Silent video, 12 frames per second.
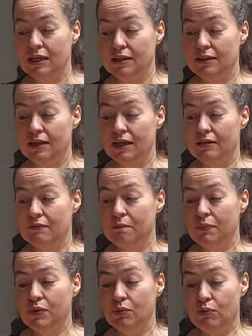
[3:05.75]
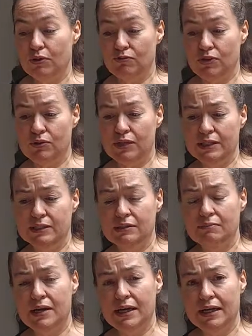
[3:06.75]
then if you need to
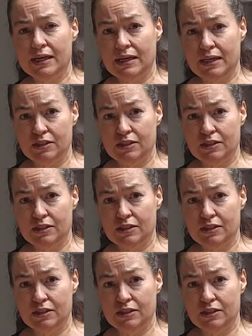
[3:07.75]
make any